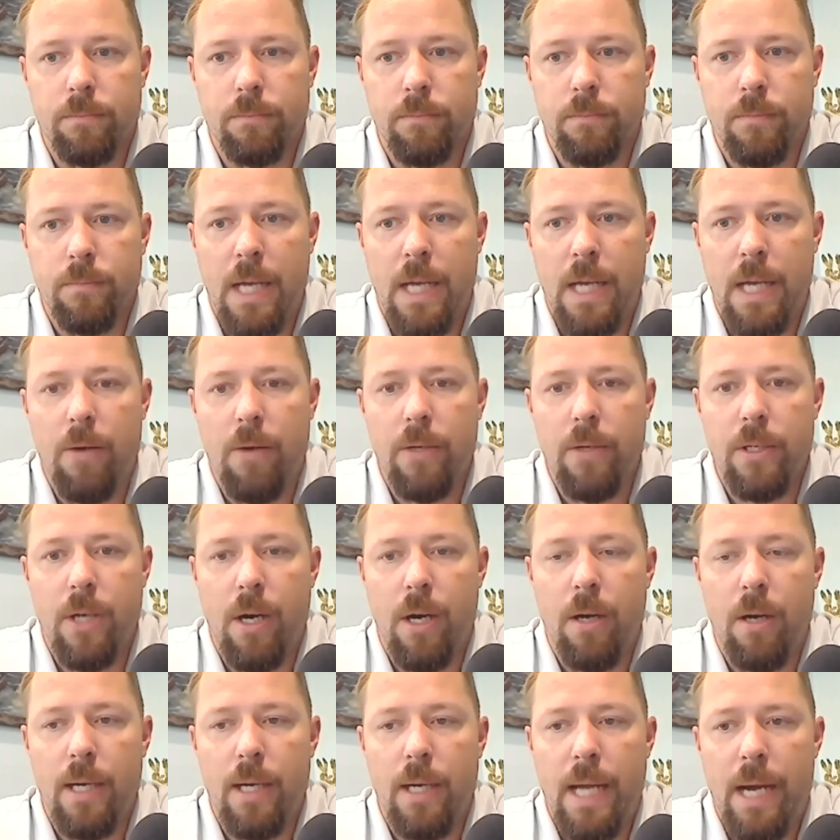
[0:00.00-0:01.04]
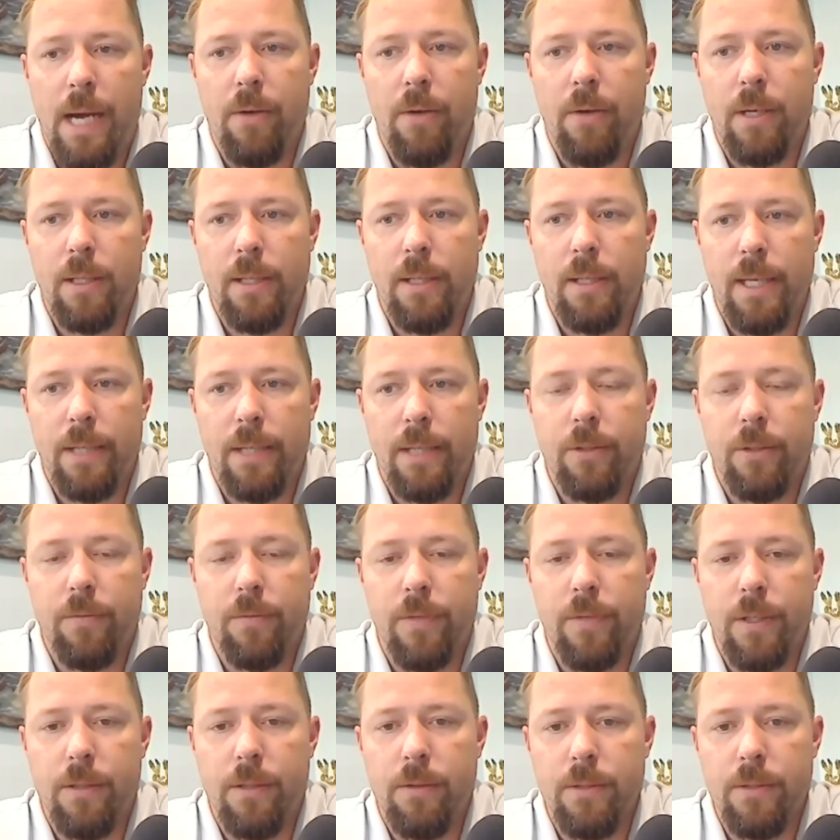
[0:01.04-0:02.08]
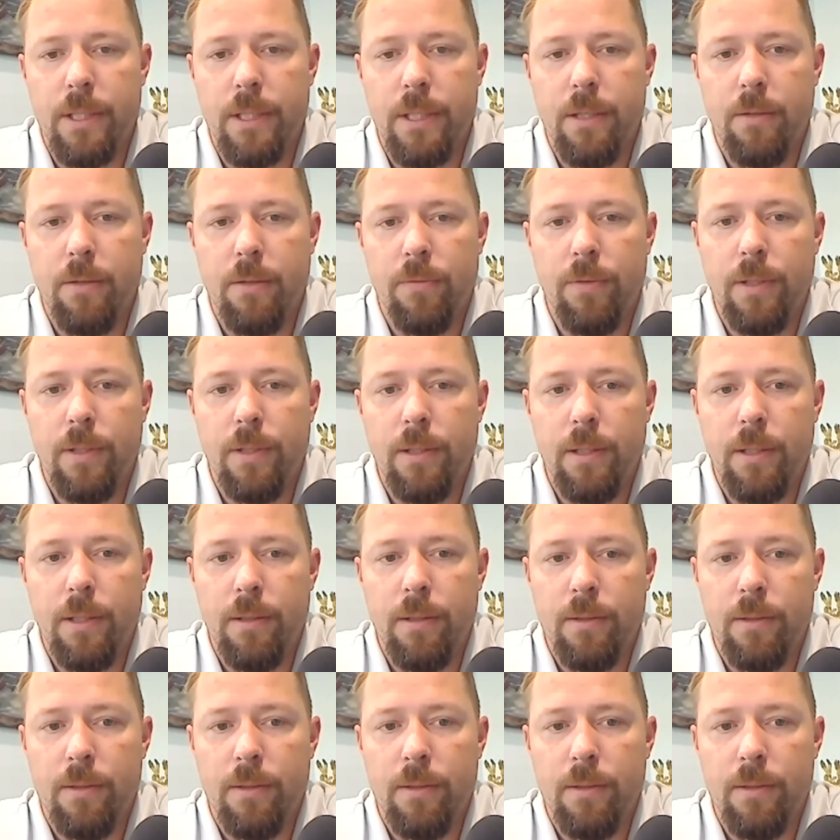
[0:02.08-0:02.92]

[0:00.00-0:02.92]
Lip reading: How are electric vehicles eco-friendly?